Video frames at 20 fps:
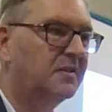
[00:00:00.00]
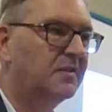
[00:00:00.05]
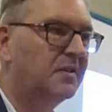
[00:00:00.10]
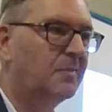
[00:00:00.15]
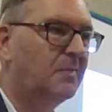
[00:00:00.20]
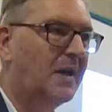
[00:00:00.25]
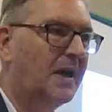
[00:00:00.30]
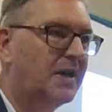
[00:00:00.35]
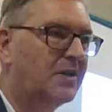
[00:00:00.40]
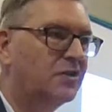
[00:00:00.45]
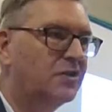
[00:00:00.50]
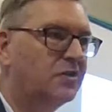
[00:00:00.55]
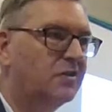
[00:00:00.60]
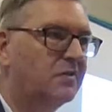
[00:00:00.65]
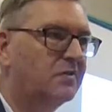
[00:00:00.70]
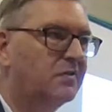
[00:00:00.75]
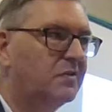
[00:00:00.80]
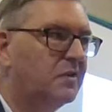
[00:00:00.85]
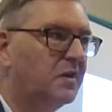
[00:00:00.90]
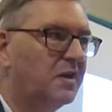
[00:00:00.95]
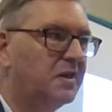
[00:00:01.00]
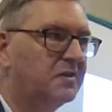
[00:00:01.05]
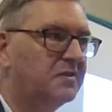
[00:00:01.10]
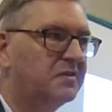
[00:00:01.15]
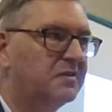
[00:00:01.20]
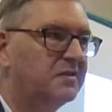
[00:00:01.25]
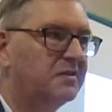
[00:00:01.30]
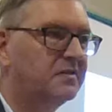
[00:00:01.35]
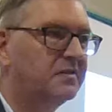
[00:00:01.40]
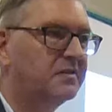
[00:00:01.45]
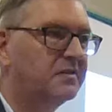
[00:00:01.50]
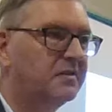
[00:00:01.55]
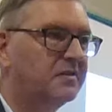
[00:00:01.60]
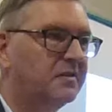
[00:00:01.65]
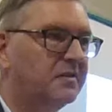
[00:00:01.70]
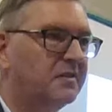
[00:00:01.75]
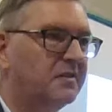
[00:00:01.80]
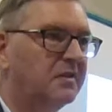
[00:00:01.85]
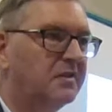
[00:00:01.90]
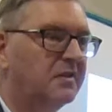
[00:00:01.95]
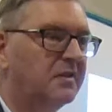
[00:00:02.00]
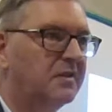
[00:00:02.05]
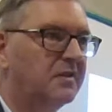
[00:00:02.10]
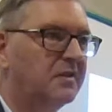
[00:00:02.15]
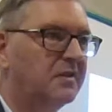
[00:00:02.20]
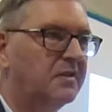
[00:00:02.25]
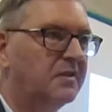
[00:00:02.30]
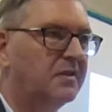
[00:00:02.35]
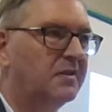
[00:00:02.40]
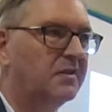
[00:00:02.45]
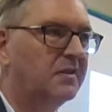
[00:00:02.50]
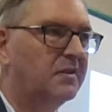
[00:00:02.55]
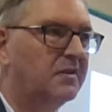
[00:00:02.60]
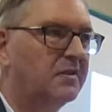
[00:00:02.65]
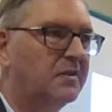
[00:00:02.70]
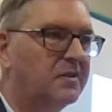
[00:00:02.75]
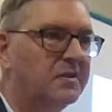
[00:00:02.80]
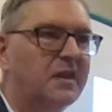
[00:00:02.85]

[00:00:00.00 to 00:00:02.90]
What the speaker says: The passion of Christ, the